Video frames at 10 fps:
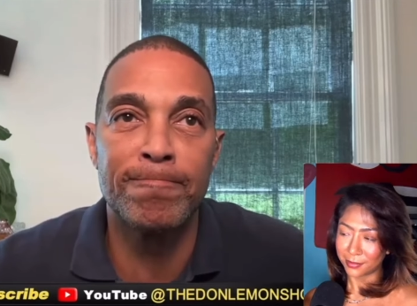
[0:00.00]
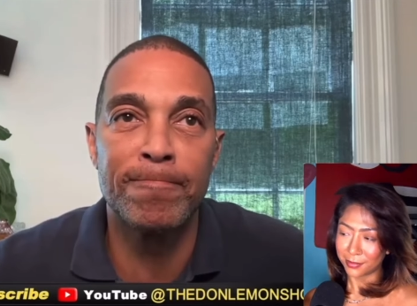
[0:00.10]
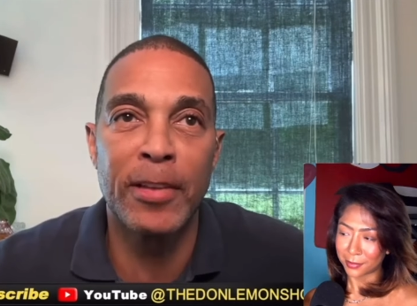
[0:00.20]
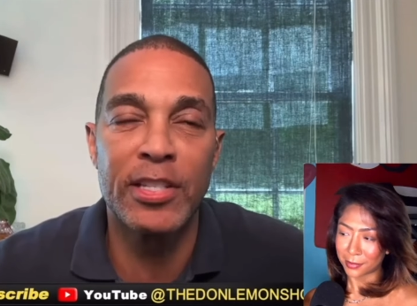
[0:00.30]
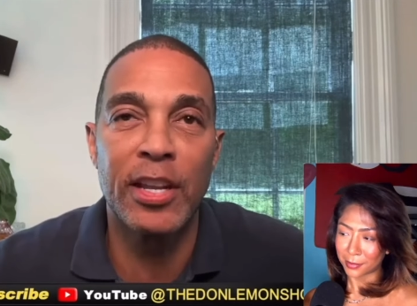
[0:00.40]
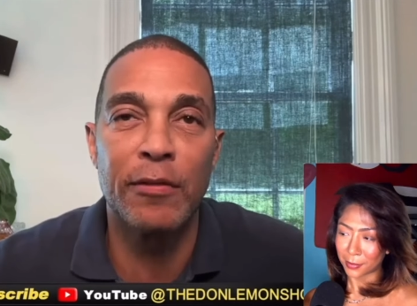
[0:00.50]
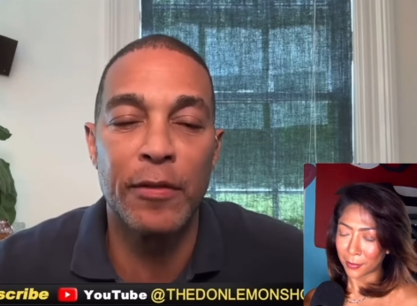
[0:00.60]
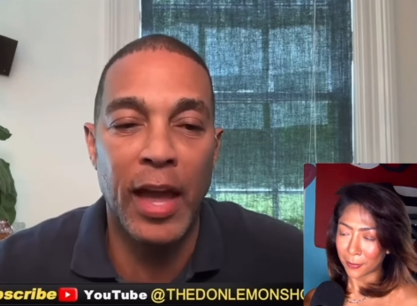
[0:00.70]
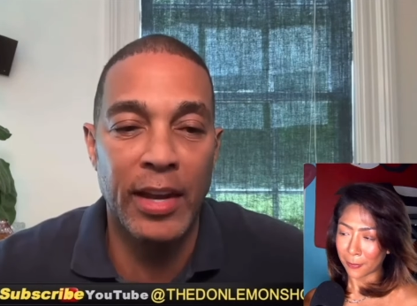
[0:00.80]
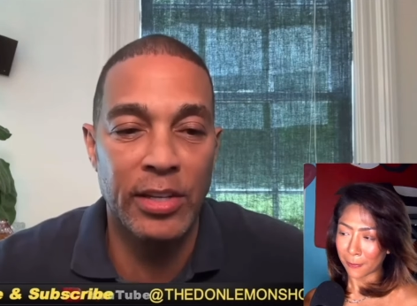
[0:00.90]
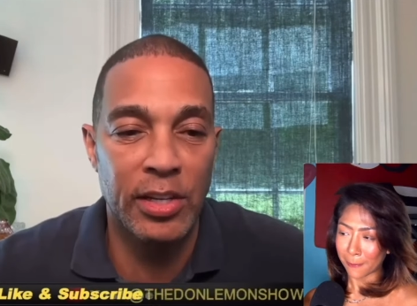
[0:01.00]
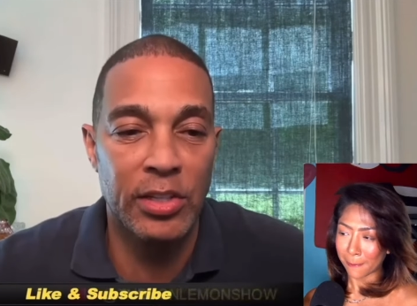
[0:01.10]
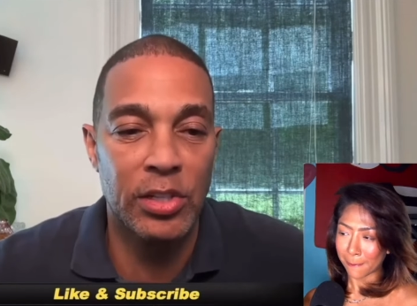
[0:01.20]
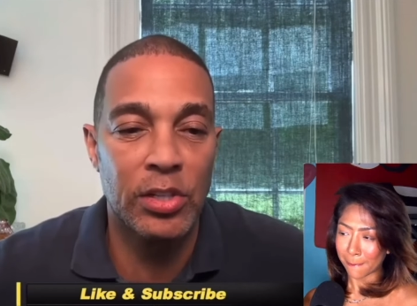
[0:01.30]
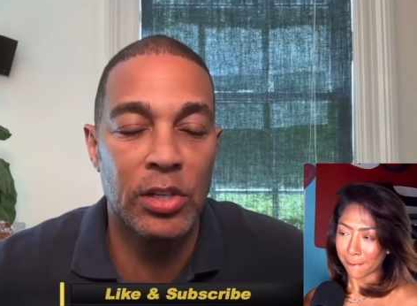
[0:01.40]
Speaker 1: it's an
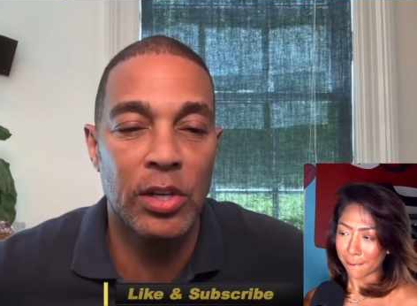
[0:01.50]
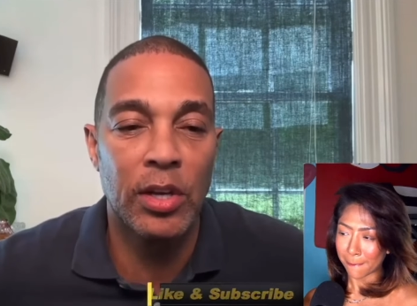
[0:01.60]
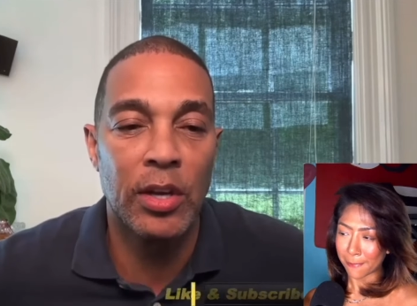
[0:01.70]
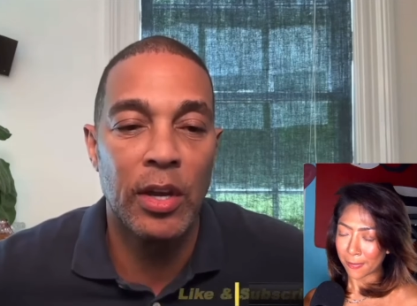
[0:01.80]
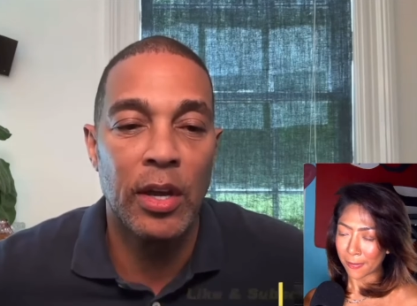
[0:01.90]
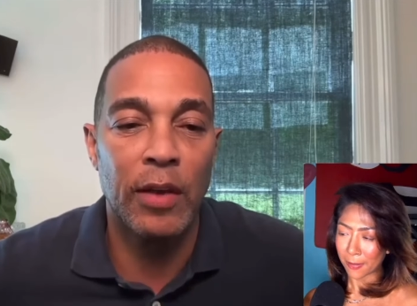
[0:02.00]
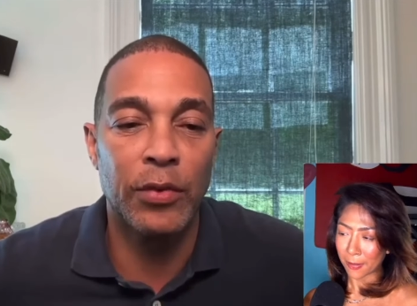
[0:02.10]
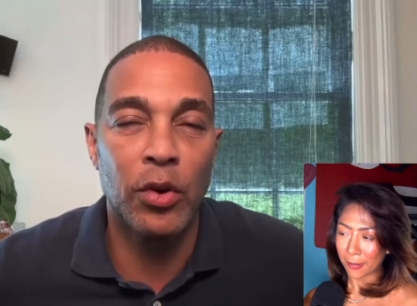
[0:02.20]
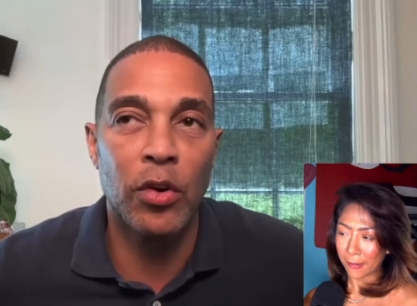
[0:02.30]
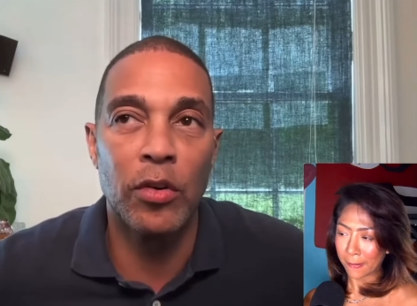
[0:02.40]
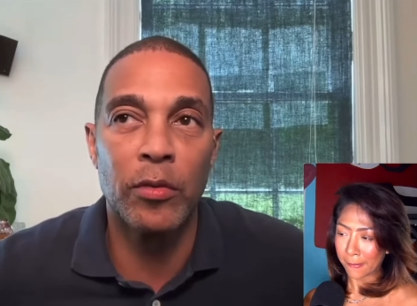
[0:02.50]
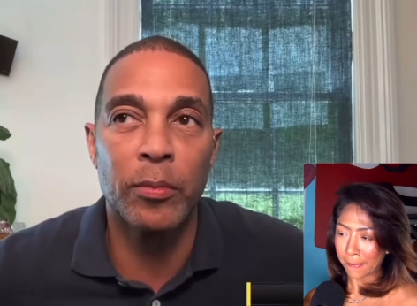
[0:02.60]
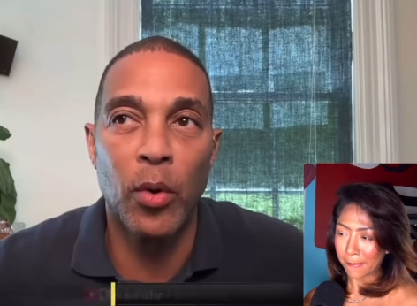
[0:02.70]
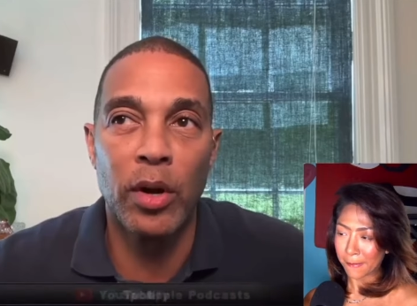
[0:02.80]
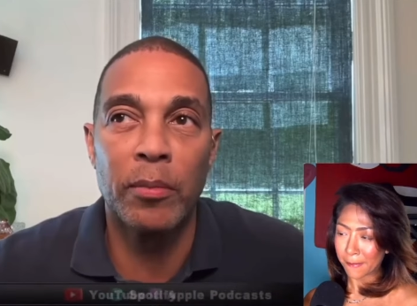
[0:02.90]
advantage if you're
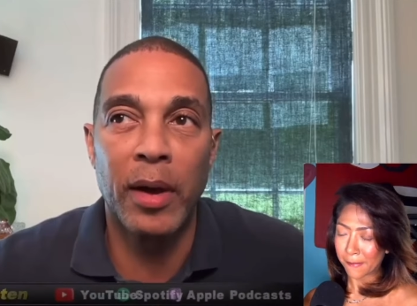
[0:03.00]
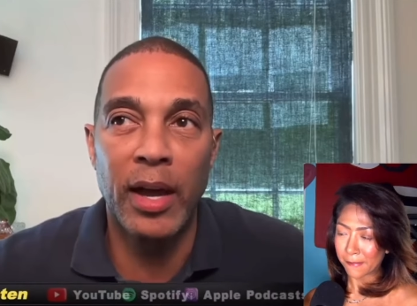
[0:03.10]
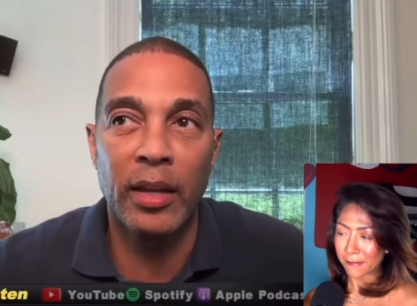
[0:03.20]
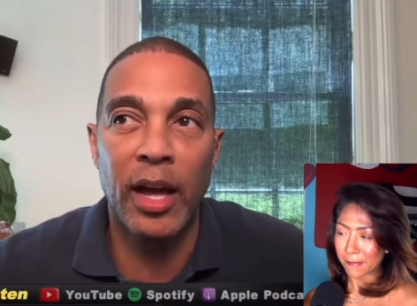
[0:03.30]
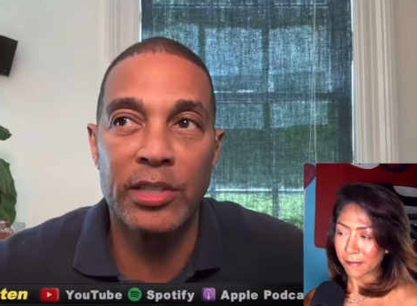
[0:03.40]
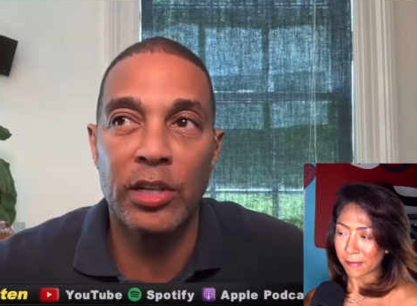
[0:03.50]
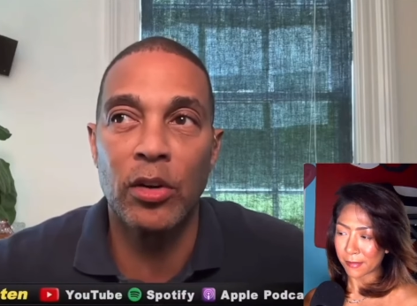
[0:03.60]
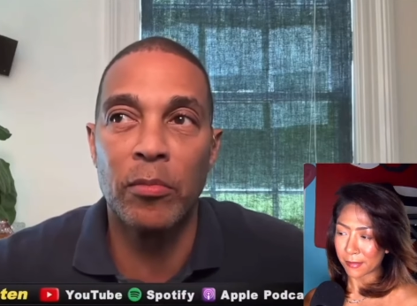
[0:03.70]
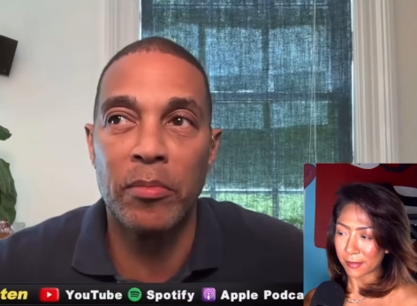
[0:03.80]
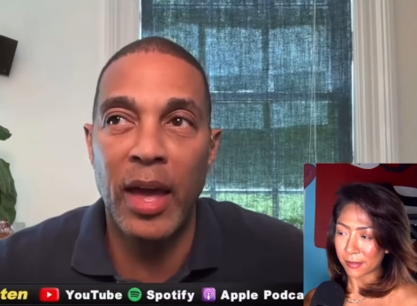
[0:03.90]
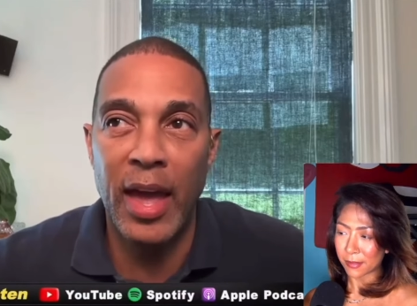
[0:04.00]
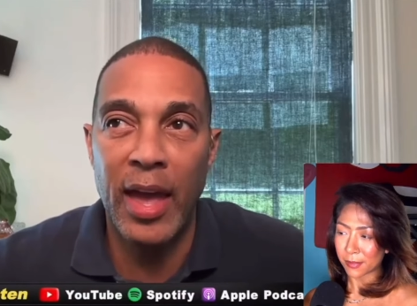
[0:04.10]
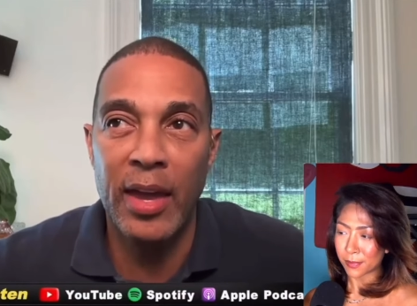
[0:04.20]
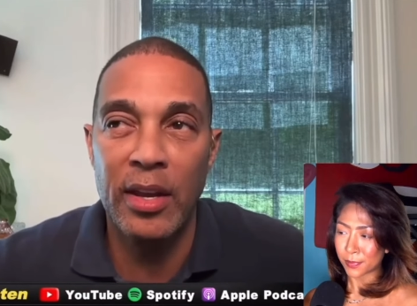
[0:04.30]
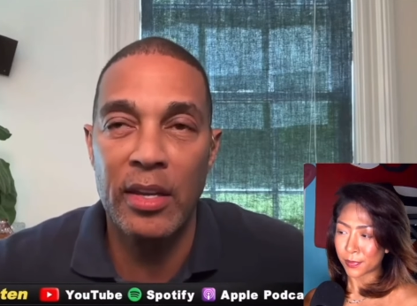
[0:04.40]
born a biological
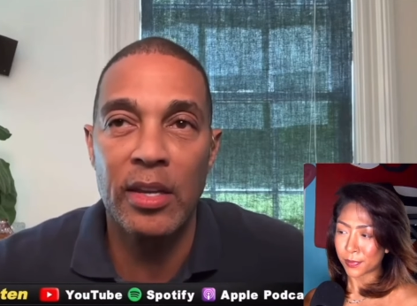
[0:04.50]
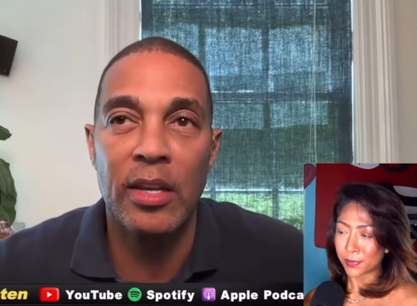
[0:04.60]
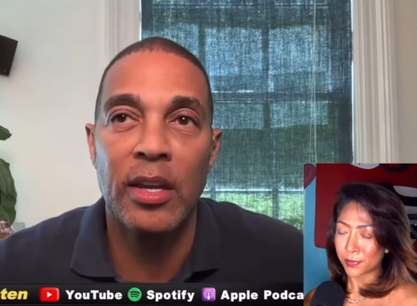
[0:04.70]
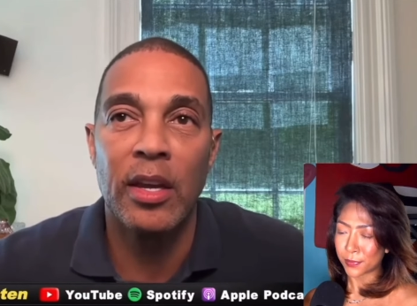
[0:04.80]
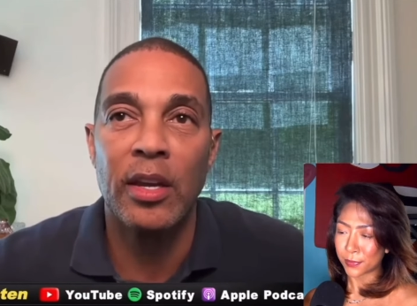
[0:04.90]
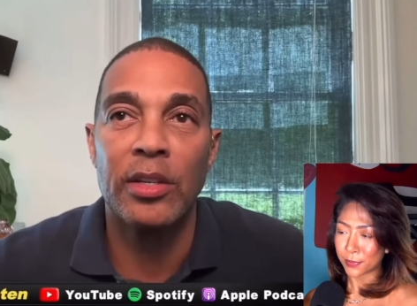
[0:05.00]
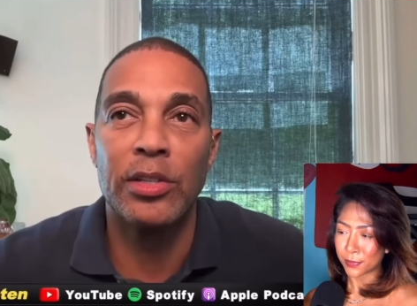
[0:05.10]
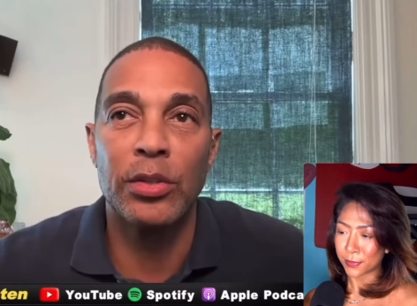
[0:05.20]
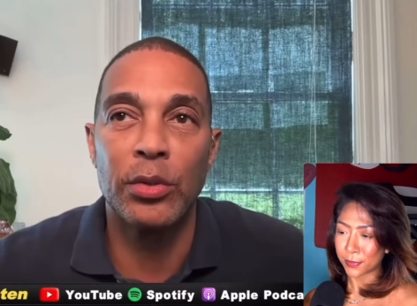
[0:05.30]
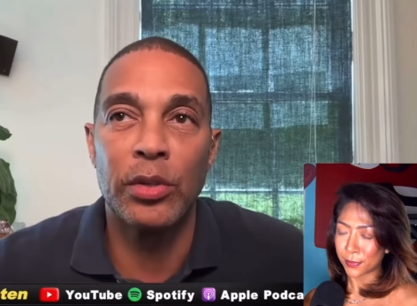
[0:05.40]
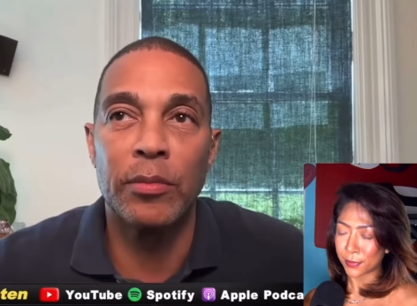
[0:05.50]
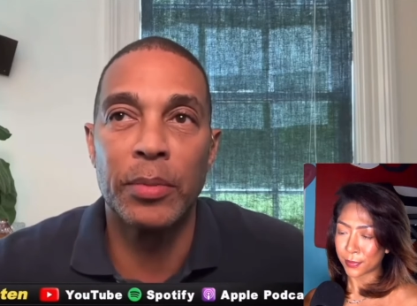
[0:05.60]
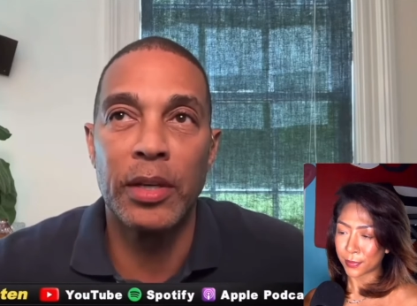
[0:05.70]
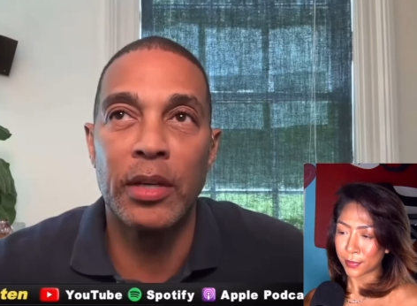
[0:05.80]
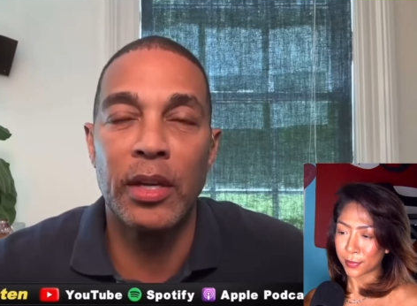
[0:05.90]
man to
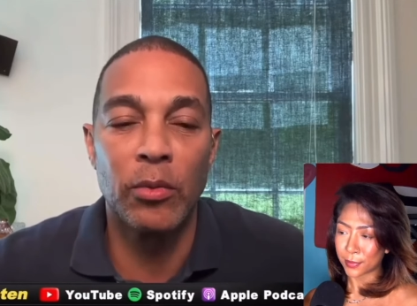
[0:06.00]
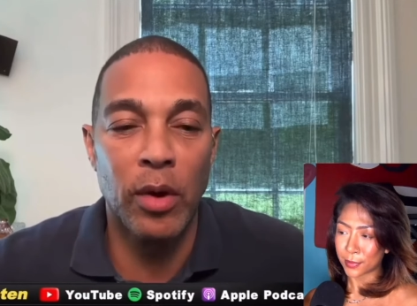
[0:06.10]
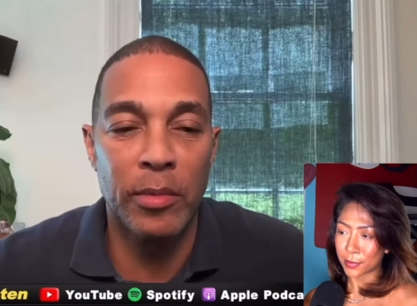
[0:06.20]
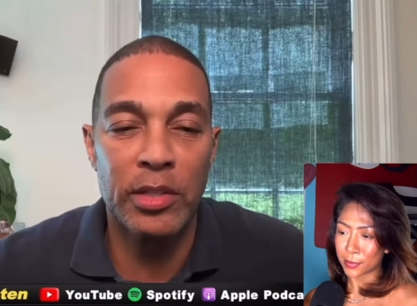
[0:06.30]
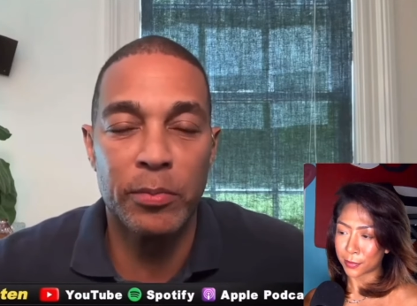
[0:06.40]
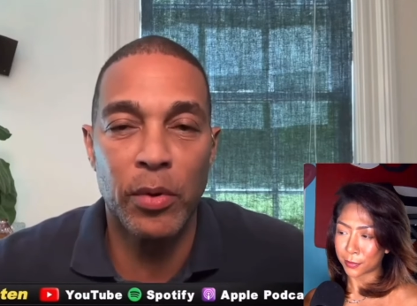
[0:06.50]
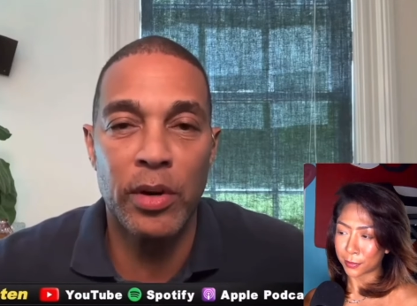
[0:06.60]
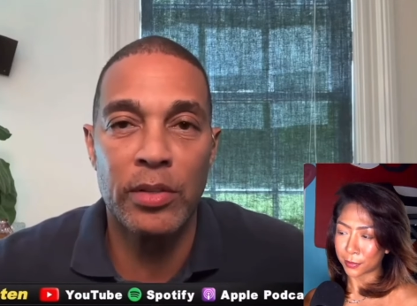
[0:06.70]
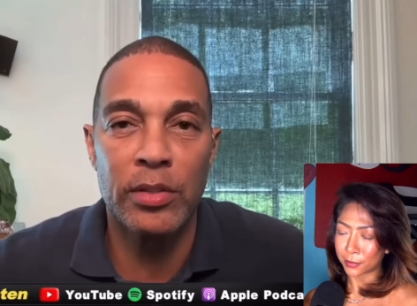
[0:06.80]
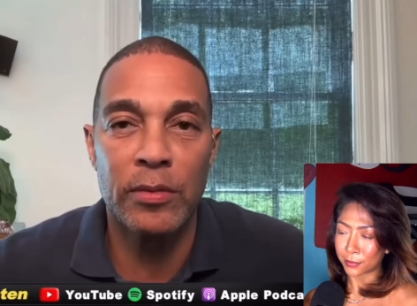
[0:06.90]
compete in women's sports?